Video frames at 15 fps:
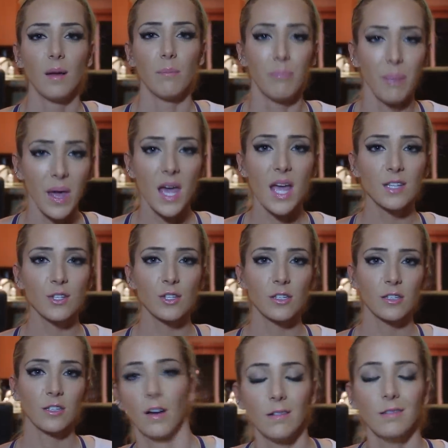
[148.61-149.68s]

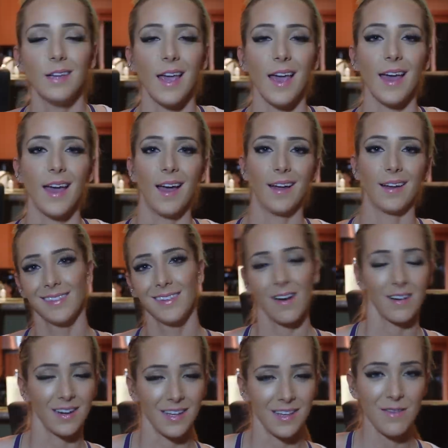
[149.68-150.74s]
bitch. Oh yeah,
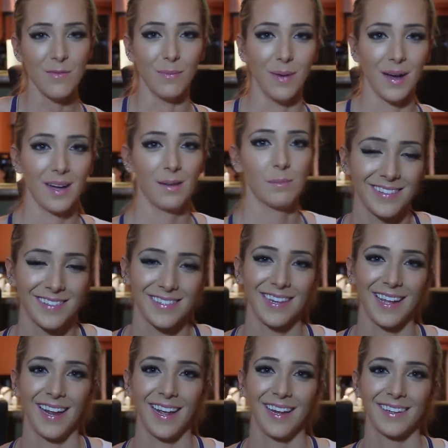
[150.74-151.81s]
talking to you, Mom. Just
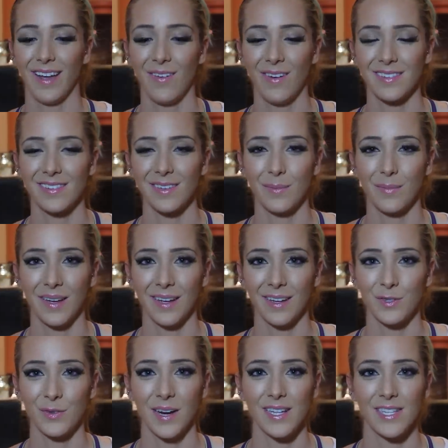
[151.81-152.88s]
kidding, I want some
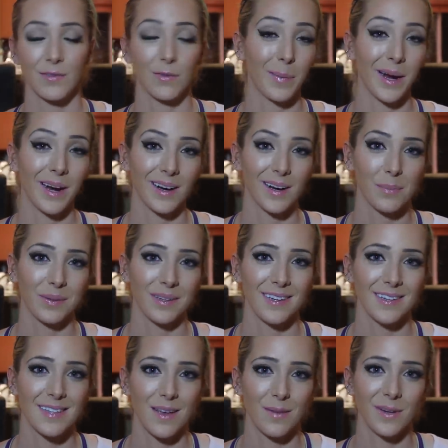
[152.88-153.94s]
shreds of America,
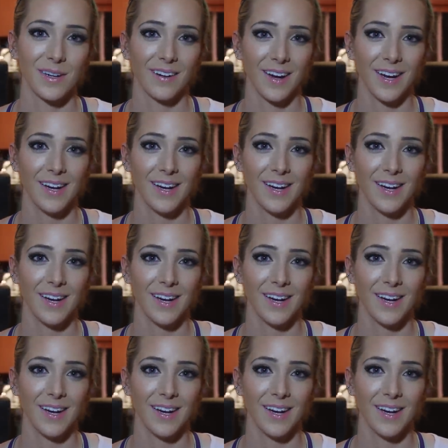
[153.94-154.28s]
please, that'd be great.